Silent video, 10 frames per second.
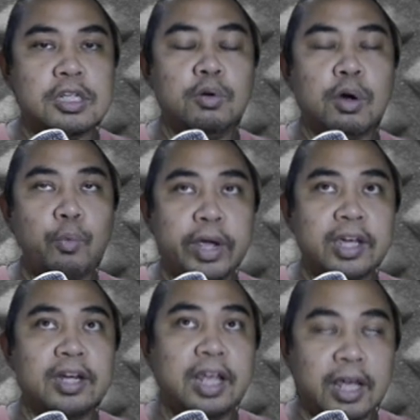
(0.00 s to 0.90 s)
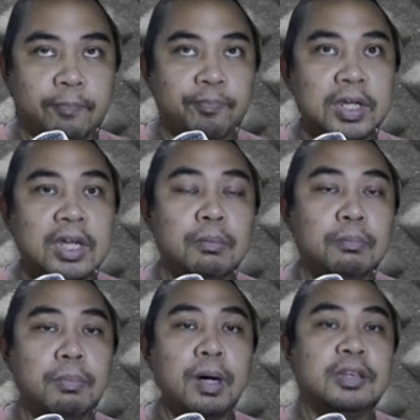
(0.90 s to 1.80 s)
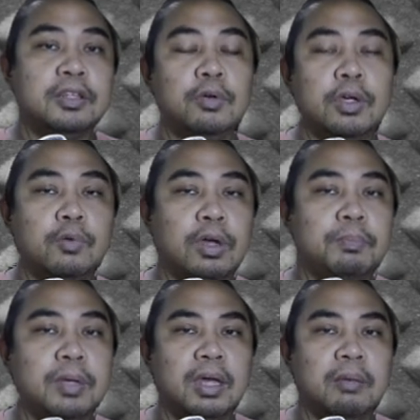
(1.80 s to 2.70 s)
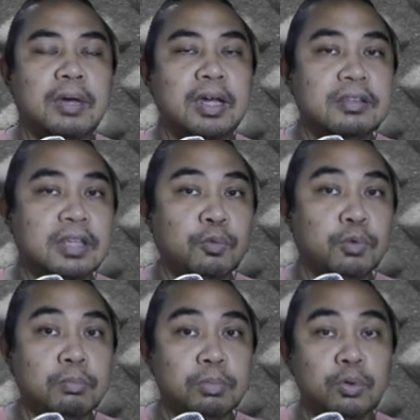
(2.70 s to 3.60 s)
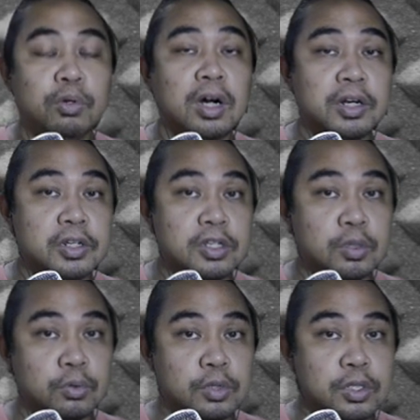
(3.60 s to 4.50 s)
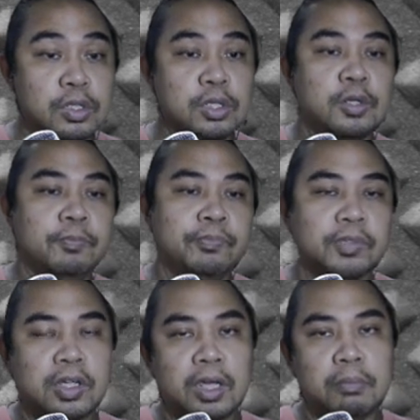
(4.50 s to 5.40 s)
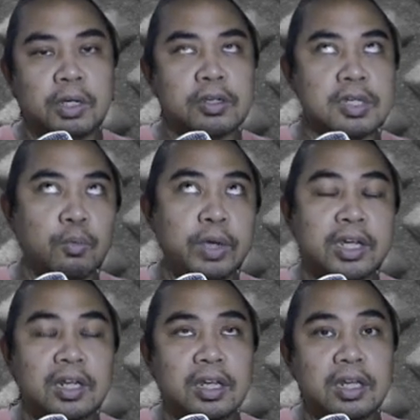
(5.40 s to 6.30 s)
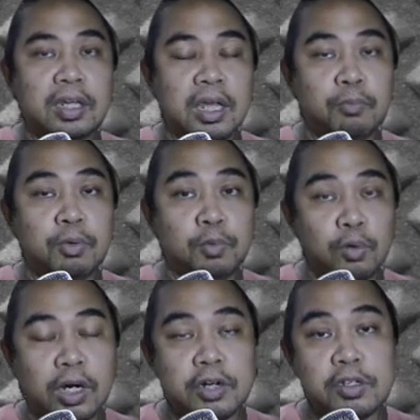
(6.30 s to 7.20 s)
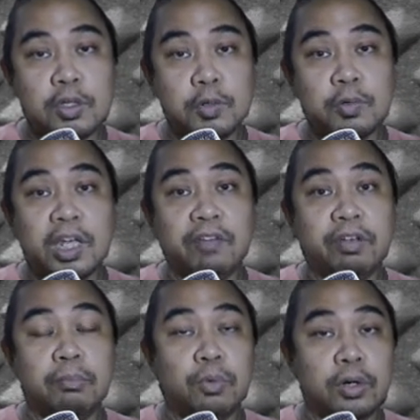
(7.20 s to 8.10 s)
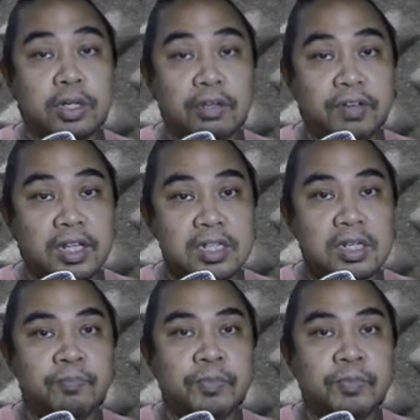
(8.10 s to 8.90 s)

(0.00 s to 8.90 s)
You awaken him, but you equip him, I think, with blue Guardian Stones. Okay, because awakening him with blue Guardian Stones will give him more defense.